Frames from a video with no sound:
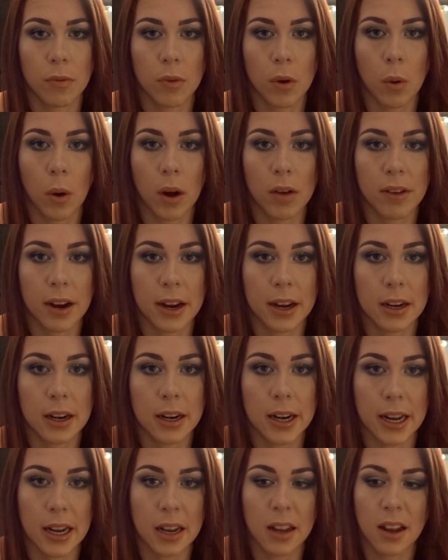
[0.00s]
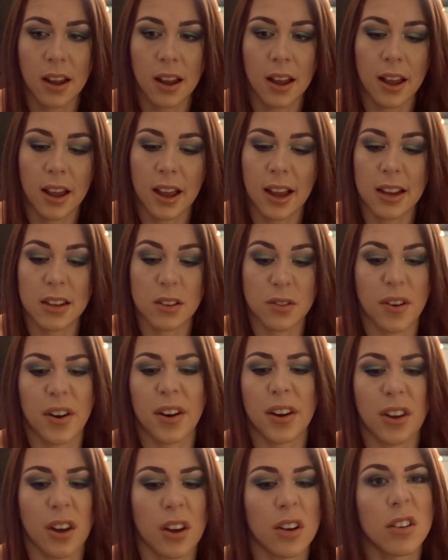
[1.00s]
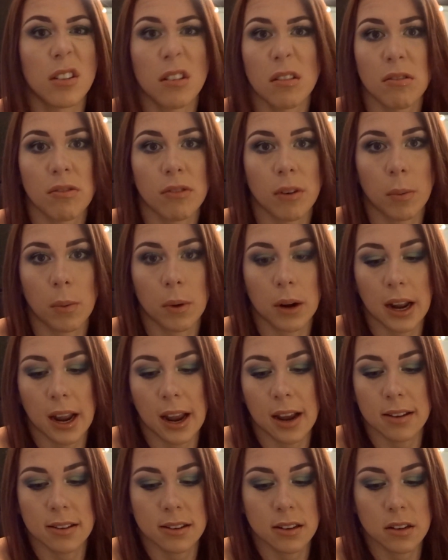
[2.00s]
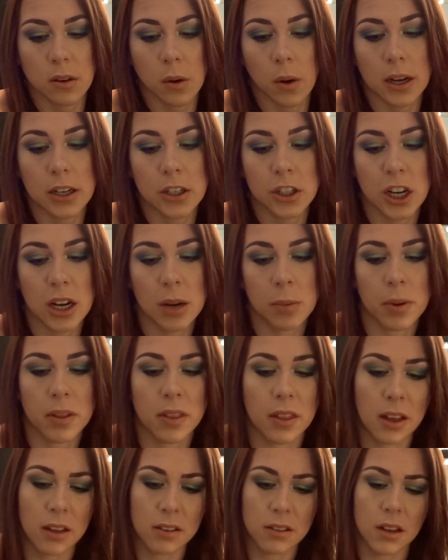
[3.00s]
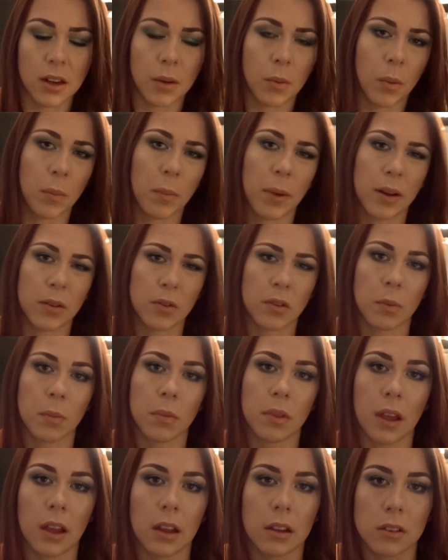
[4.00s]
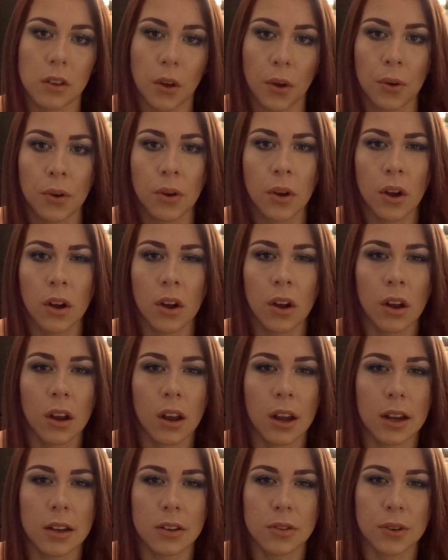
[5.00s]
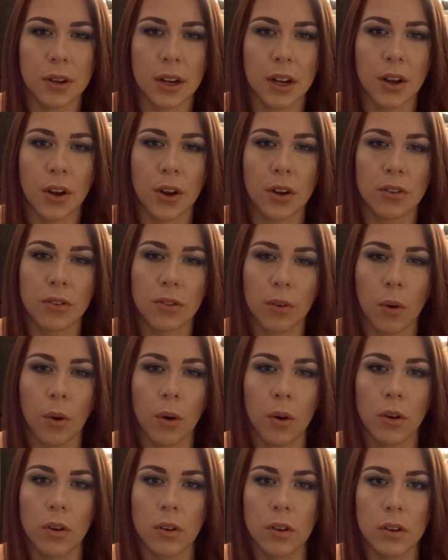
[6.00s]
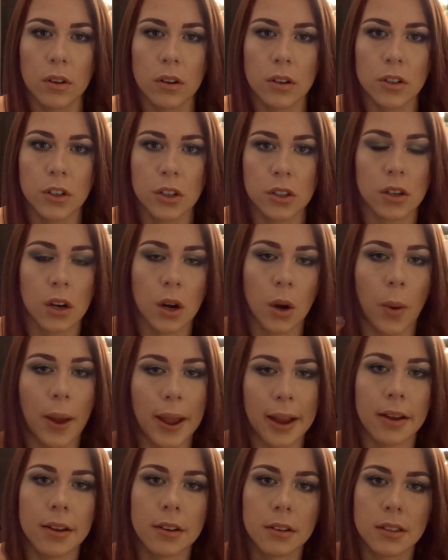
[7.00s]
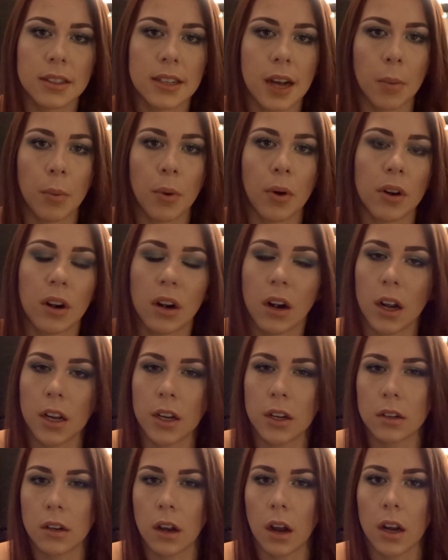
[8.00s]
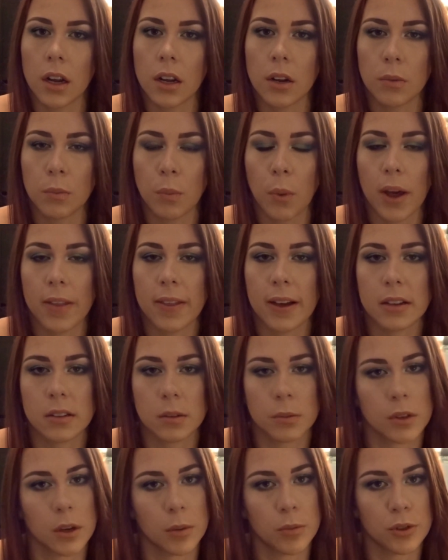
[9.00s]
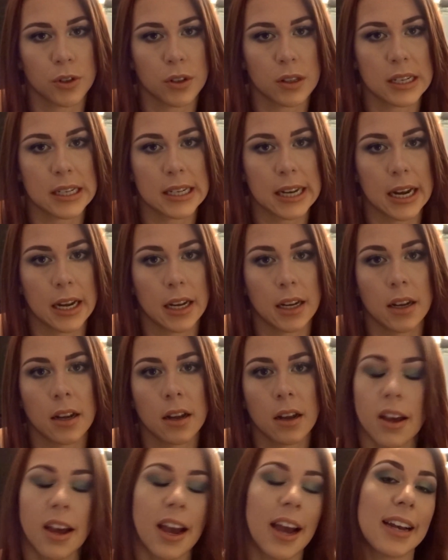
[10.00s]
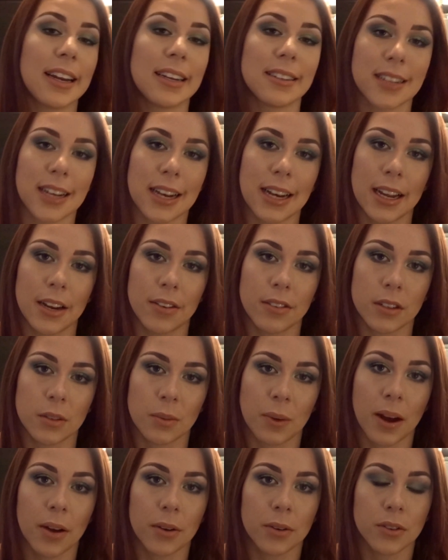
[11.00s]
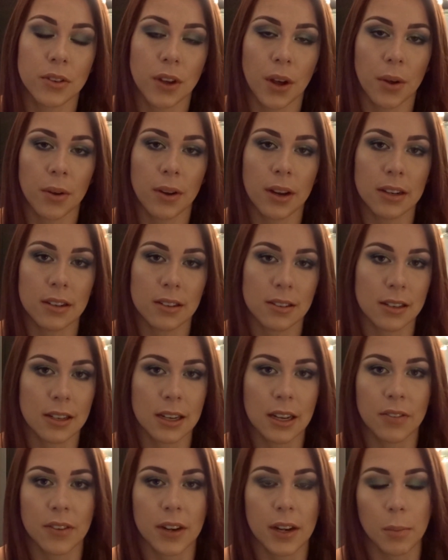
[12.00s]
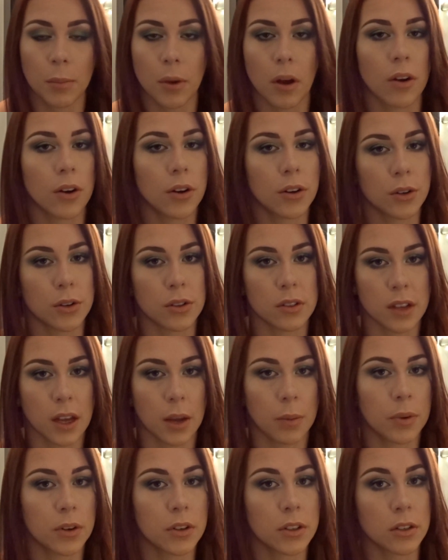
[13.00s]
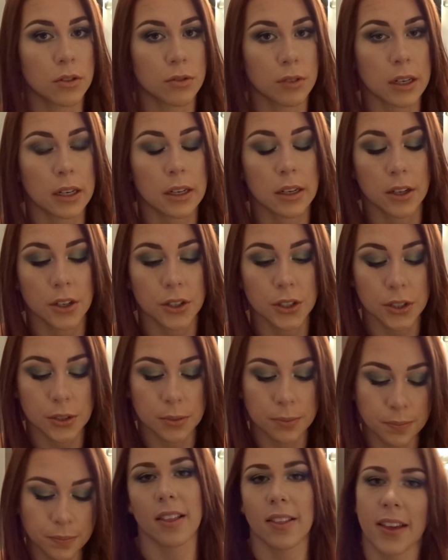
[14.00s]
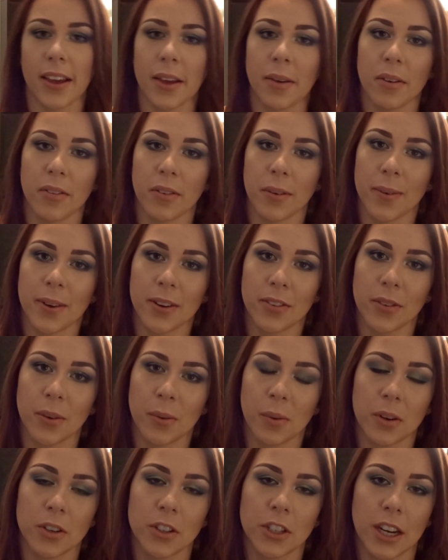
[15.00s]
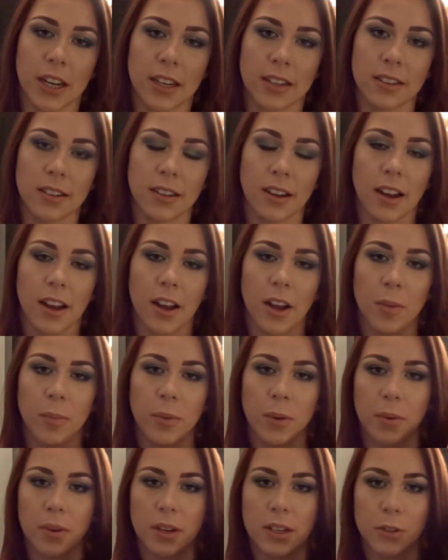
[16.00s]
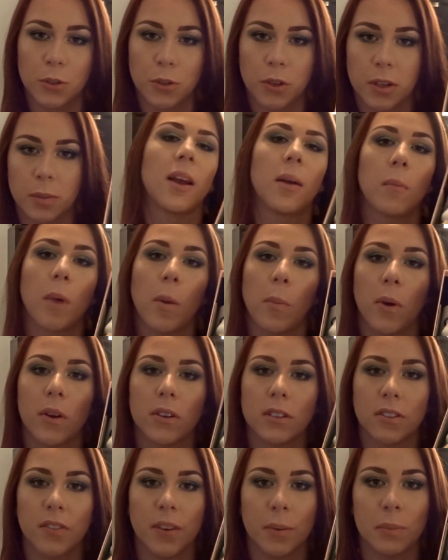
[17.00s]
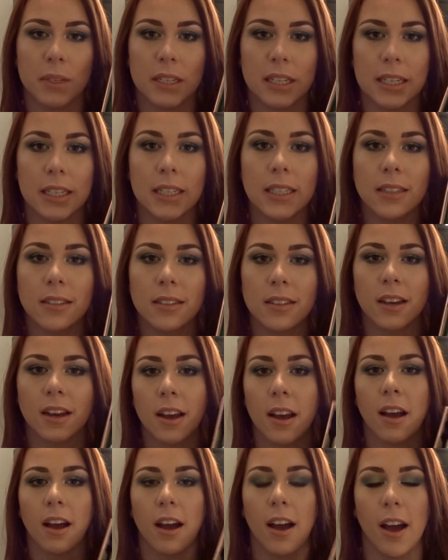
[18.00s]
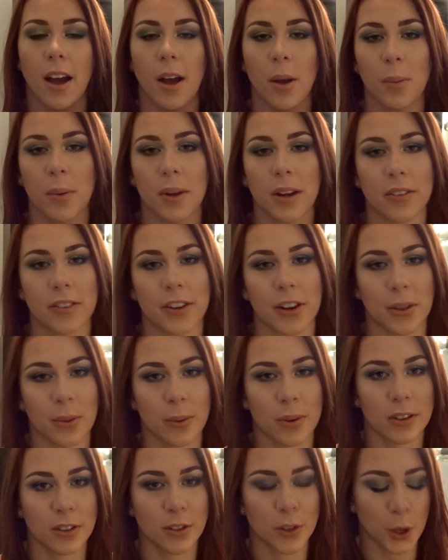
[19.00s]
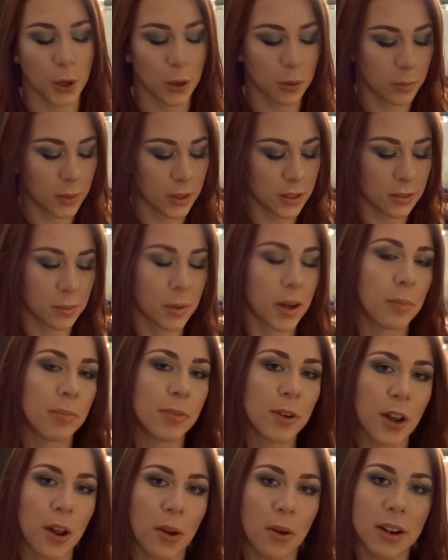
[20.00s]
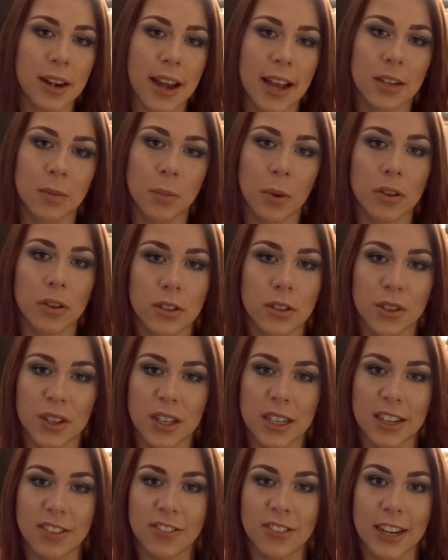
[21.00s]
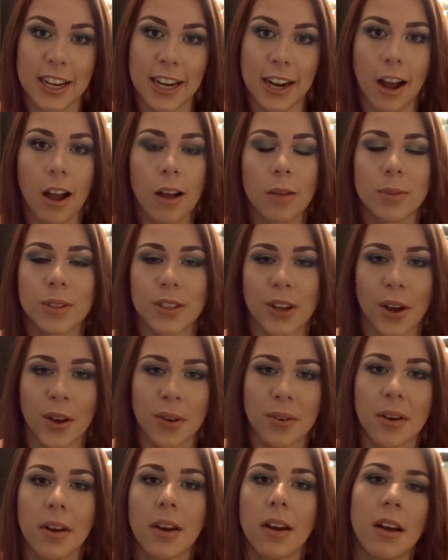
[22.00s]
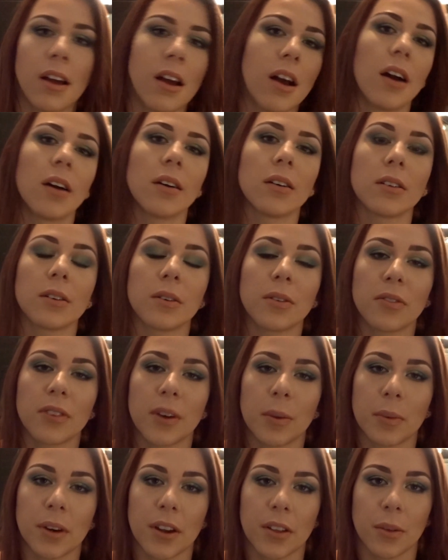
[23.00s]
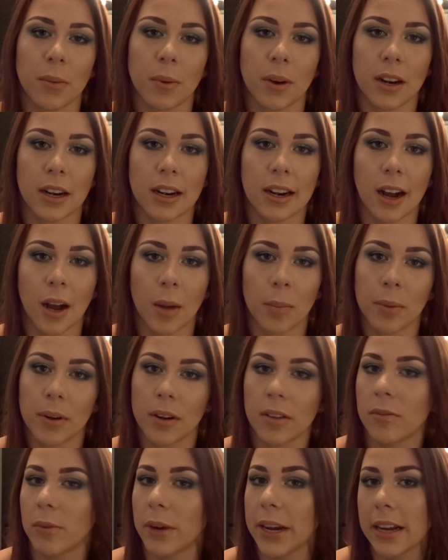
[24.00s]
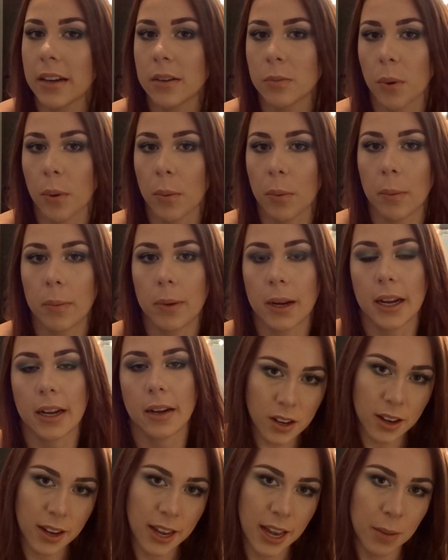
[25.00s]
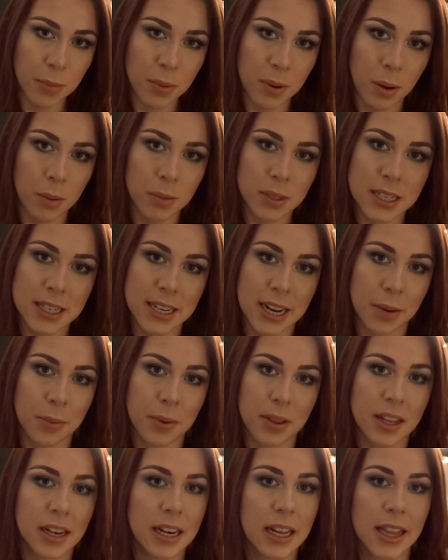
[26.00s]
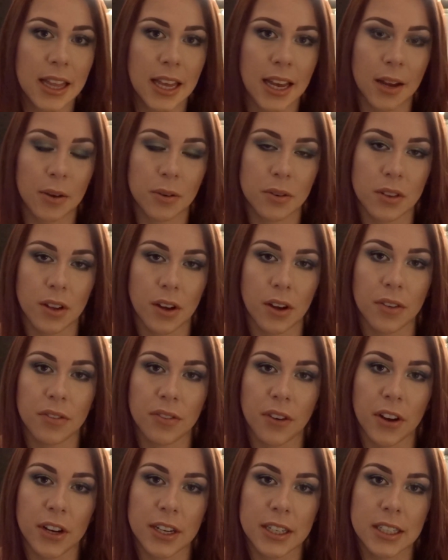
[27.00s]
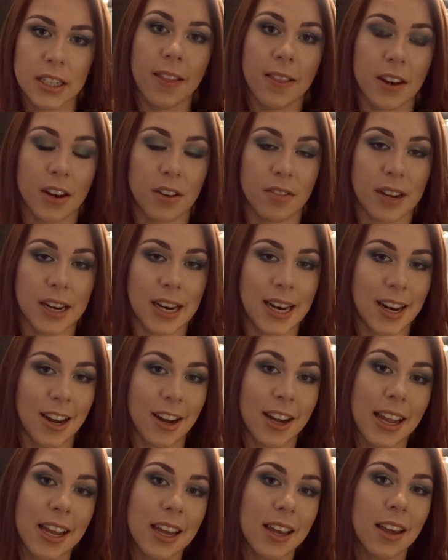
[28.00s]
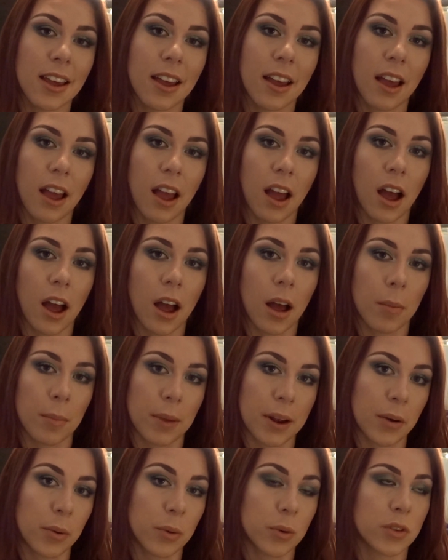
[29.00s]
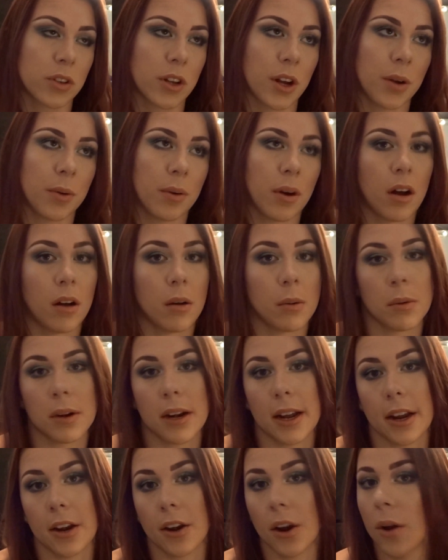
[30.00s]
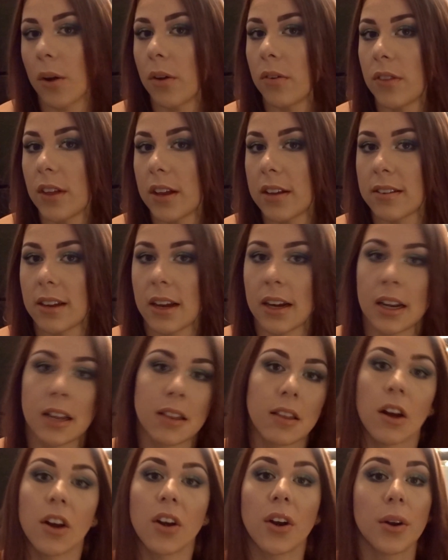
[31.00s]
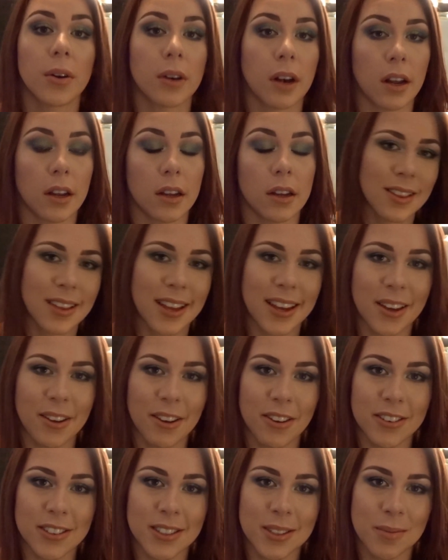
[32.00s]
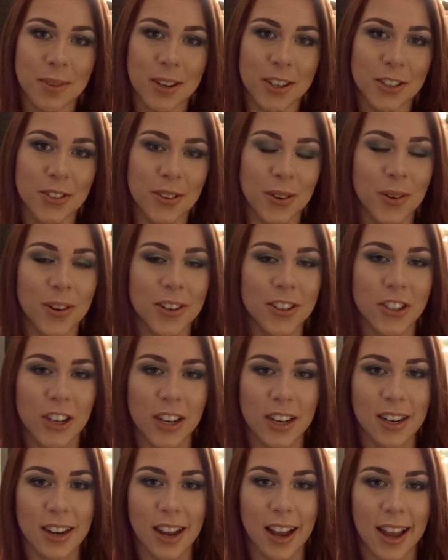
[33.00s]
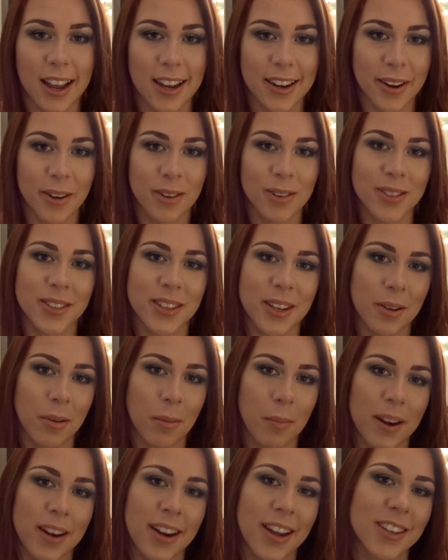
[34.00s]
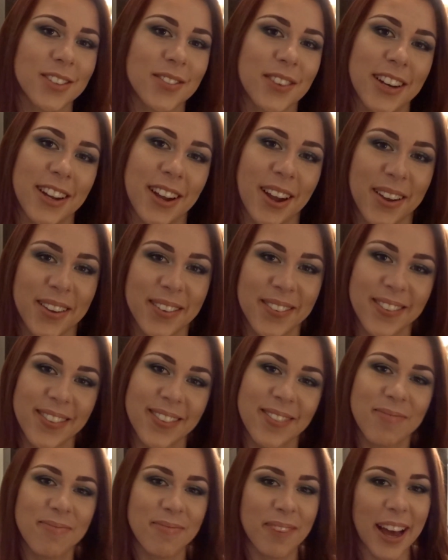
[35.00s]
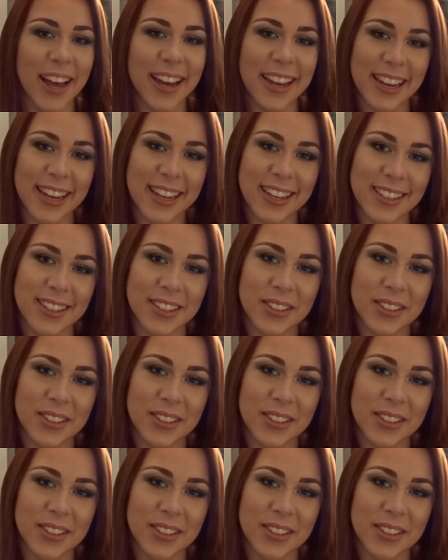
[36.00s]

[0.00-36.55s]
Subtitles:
quite regularly. It's very good for what it is. It's quite cheap. I think it's only £1 something, so it's really good for just a quick dab on, and I wear that sometimes during the day, and it's clear as well, so it doesn't leave any mark on your skin, which is really good. thank you everyone for watching. I hope you all enjoyed my box of empties. I will have another one soon because my next is already filling up, so I'll film another one in a couple of weeks probably. Keep you up to date with anything else that I find that I really like, and also I will let you know if there's any that I don't like. Thank you ever so much for watching, and I'll see you in my next video. Bye!